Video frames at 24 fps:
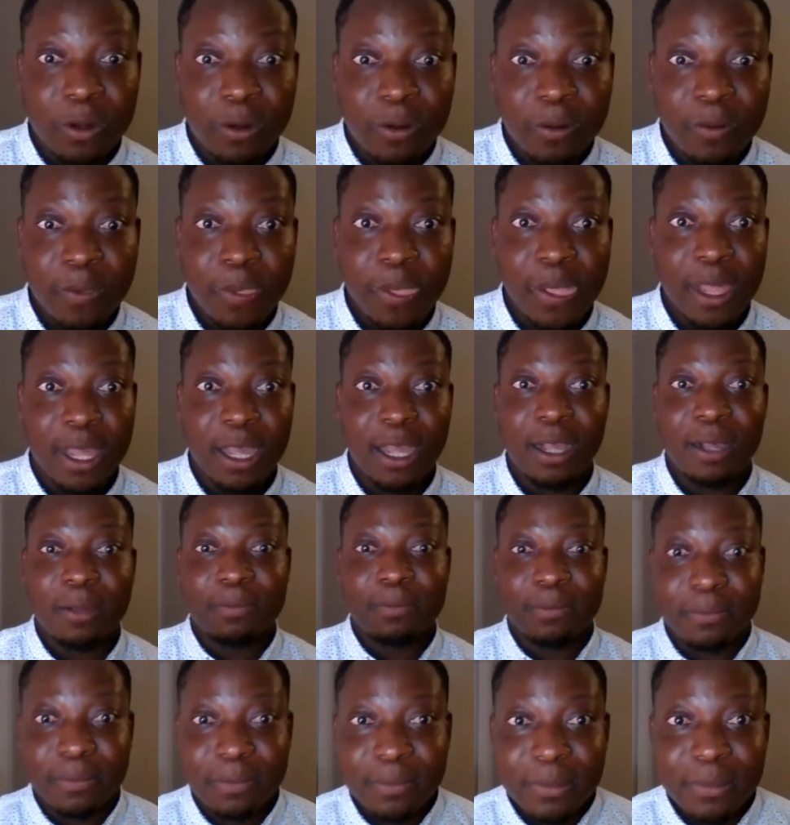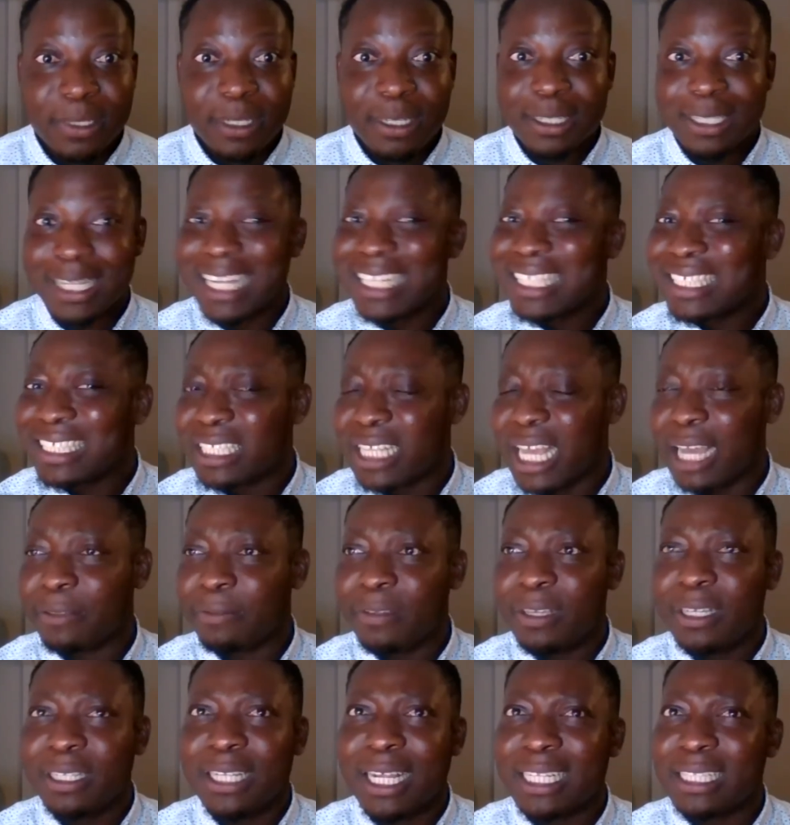I think that
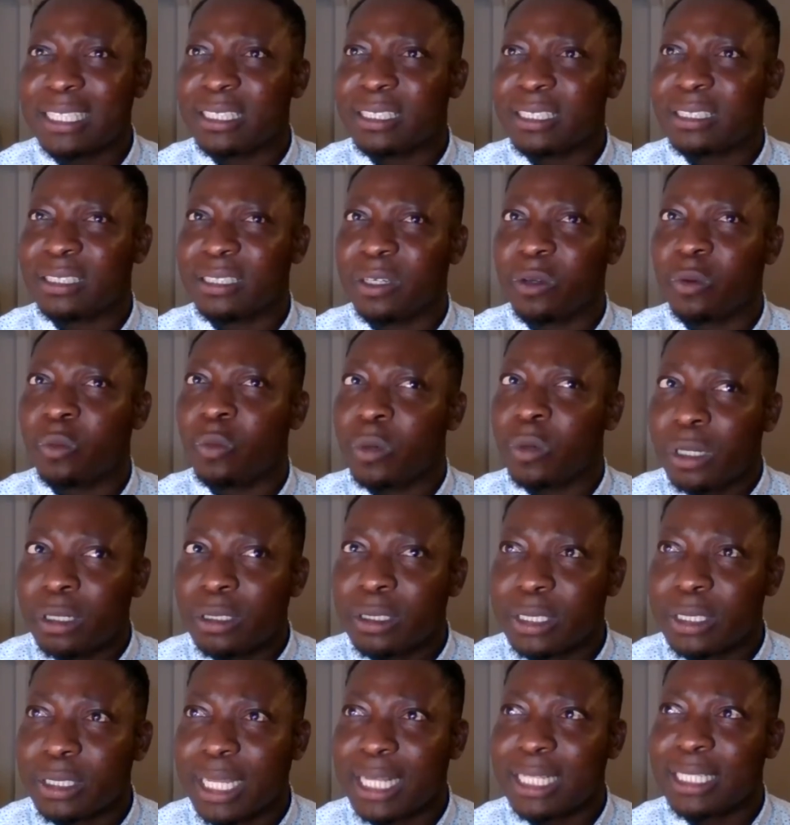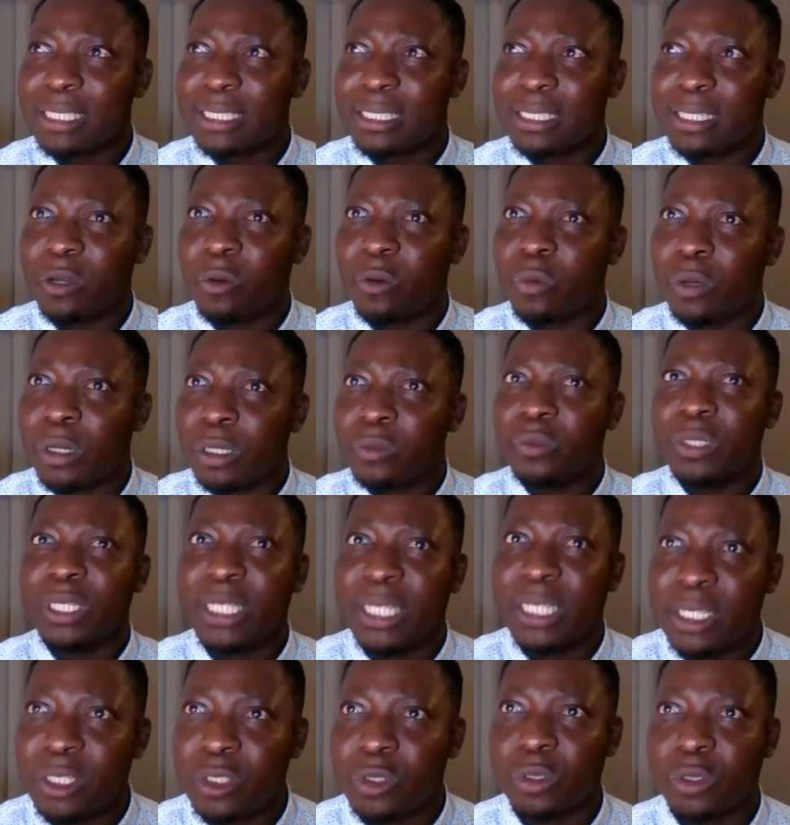is the world we need
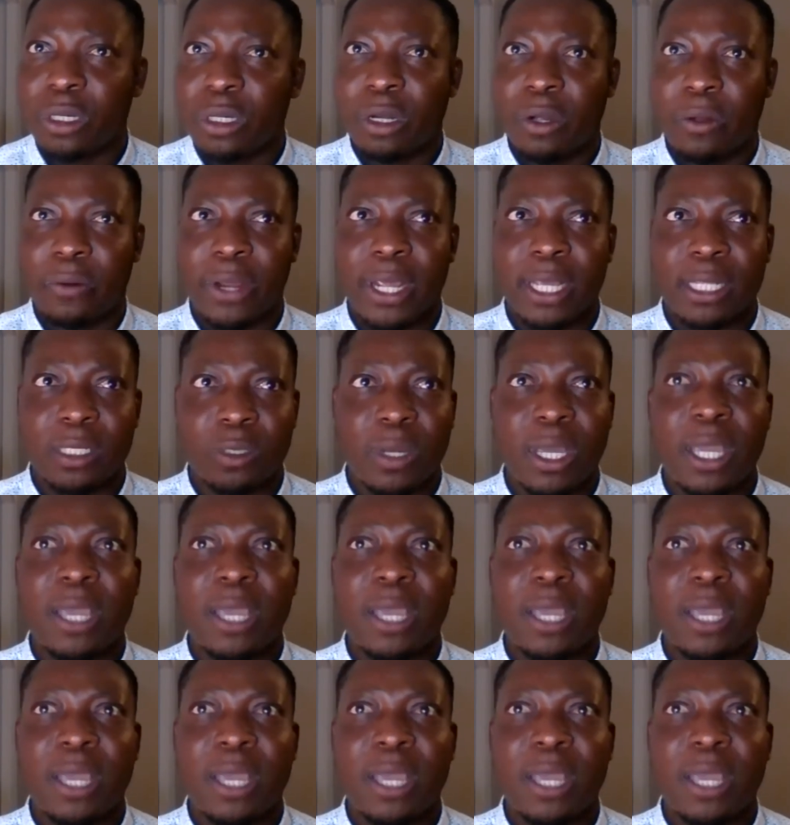to create, where